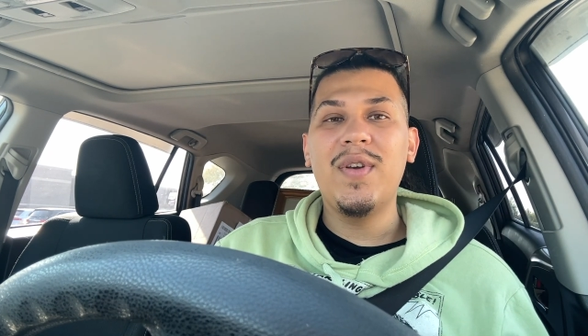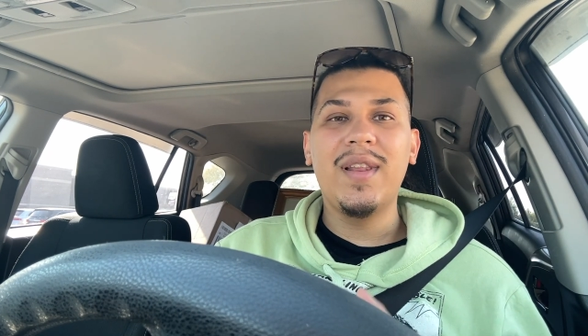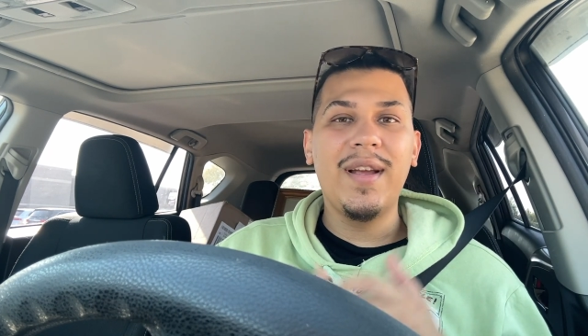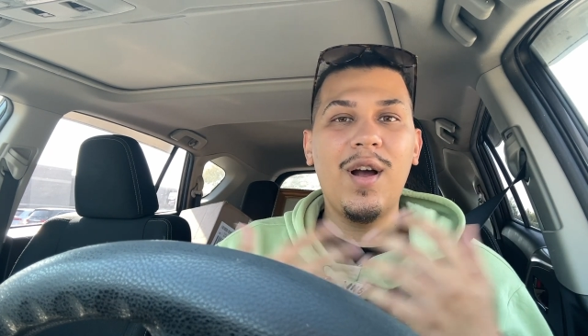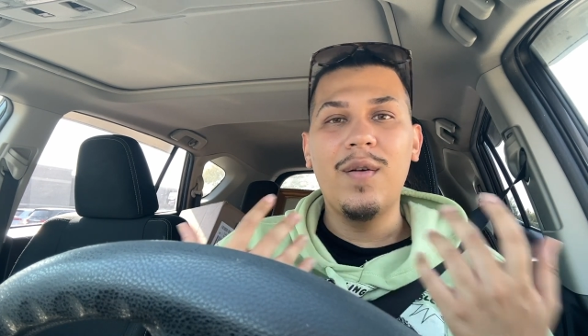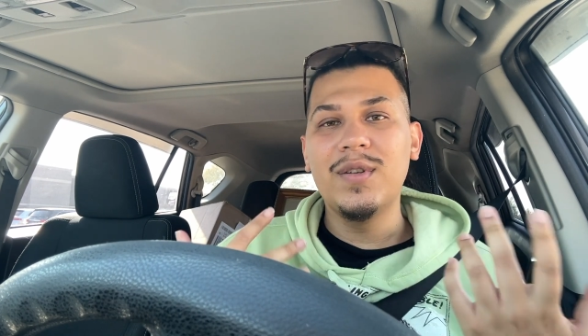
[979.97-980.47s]
And
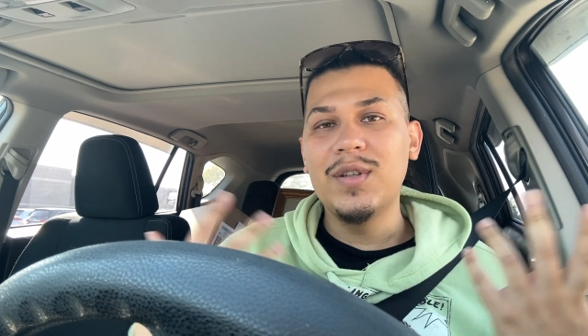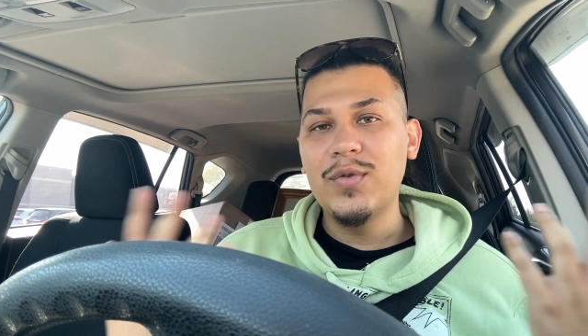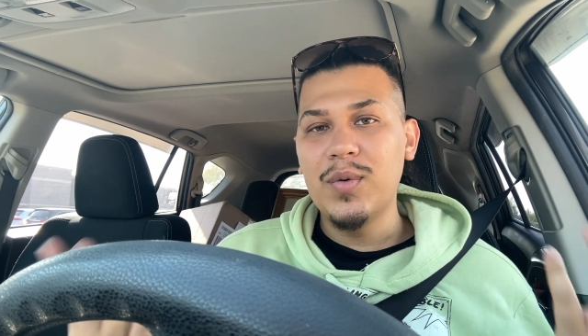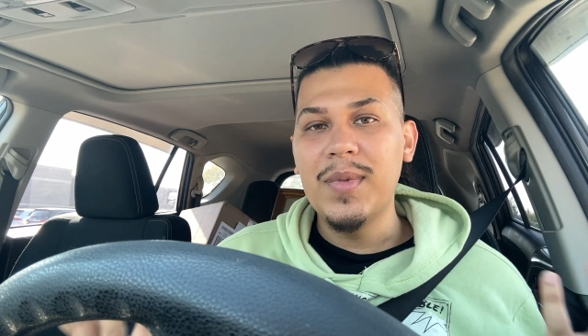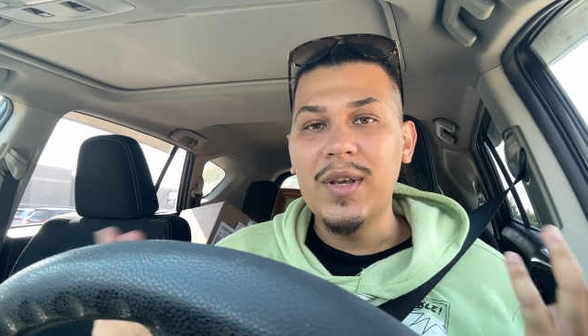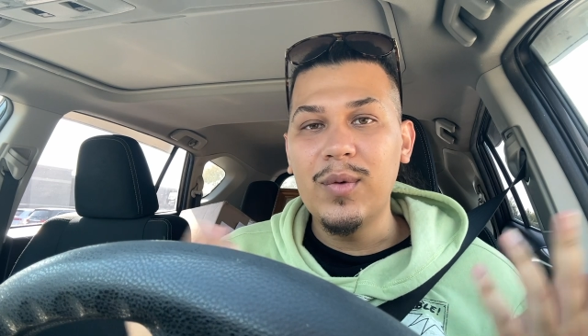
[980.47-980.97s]
like obviously
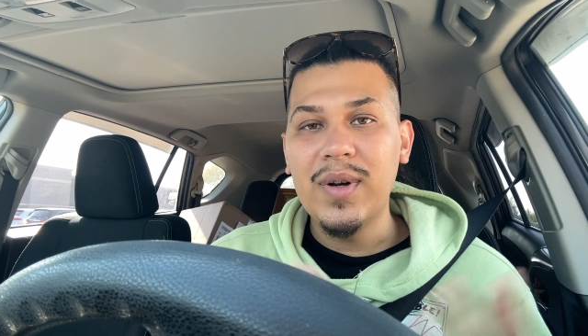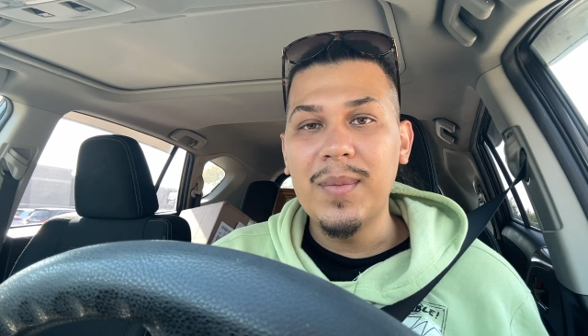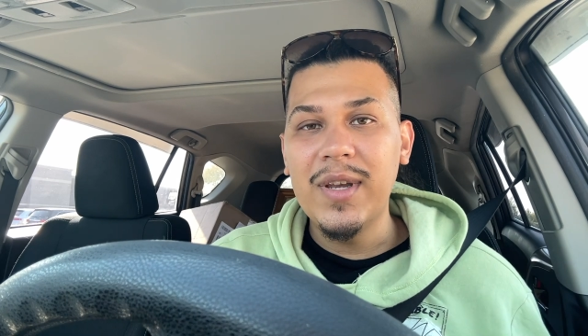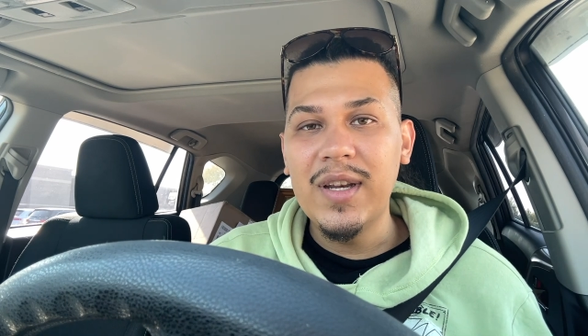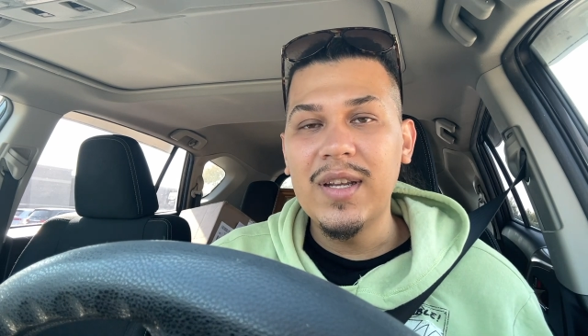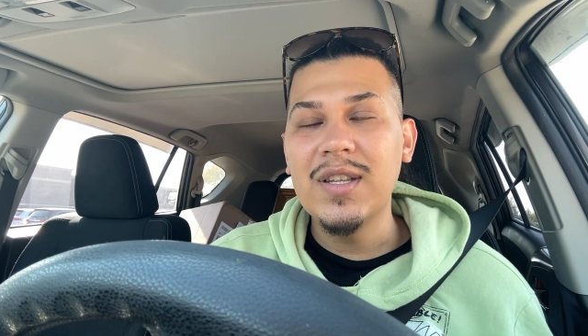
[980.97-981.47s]
for me, when I'm
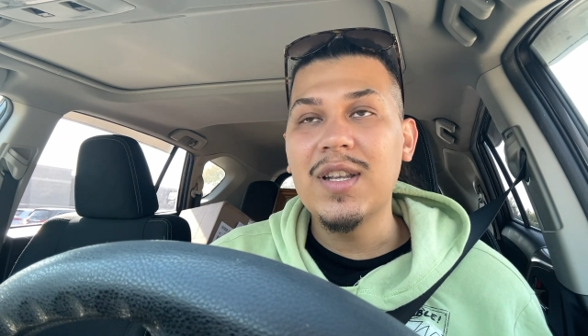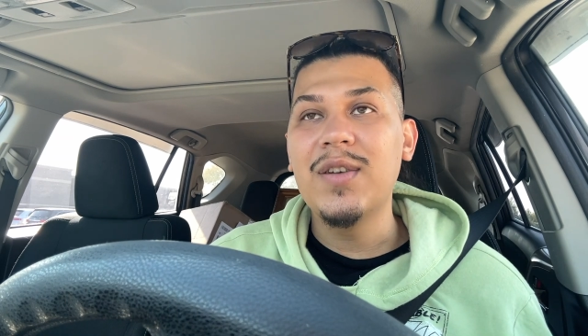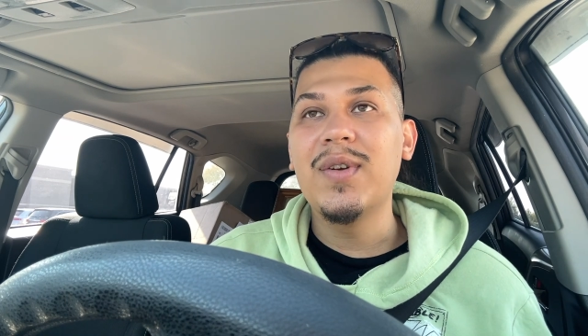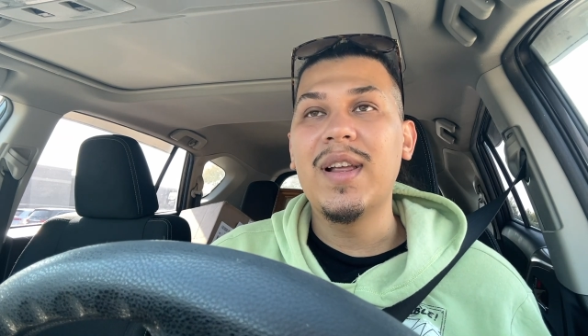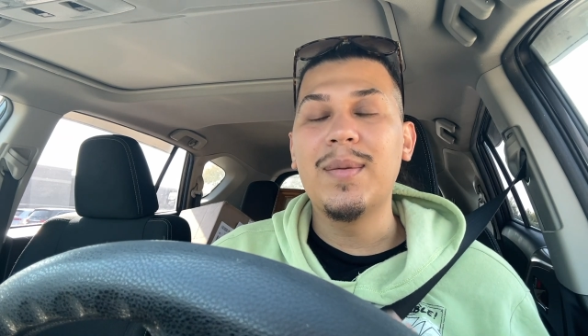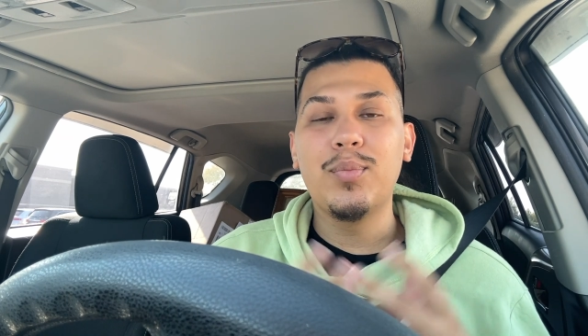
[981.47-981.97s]
eating and
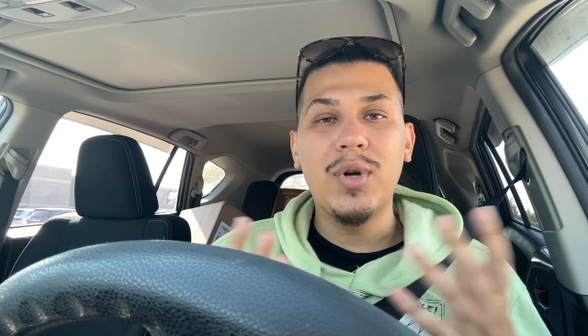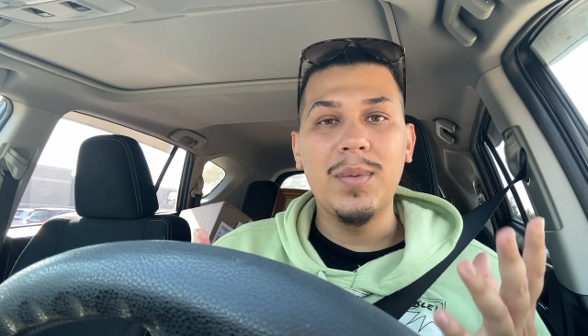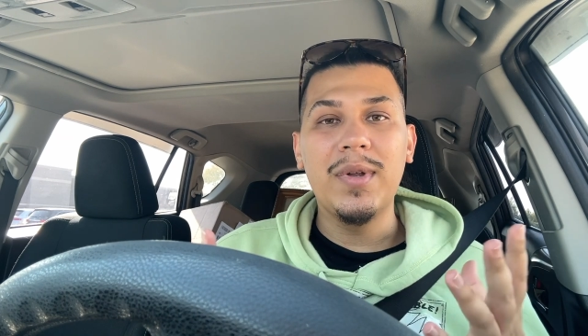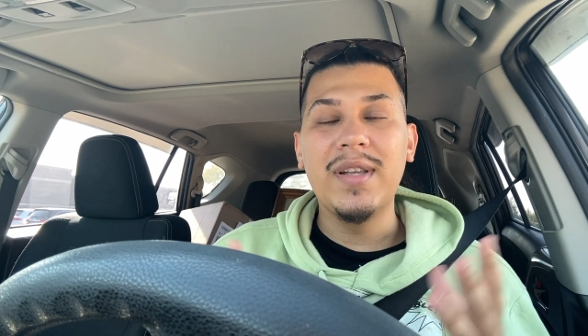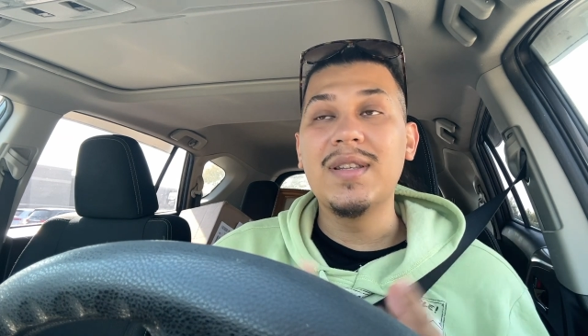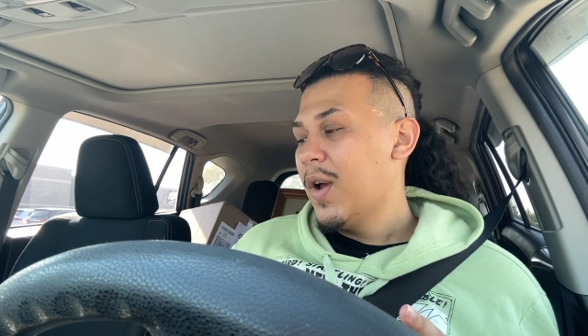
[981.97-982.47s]
stuff, I like pretty
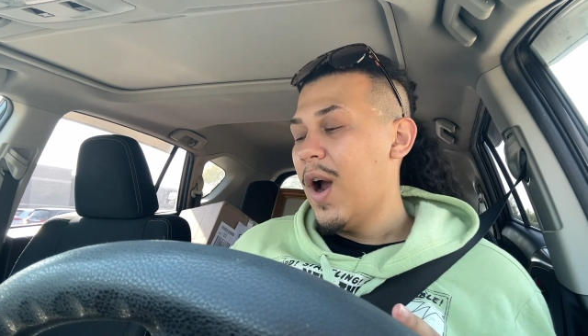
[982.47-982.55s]
plate.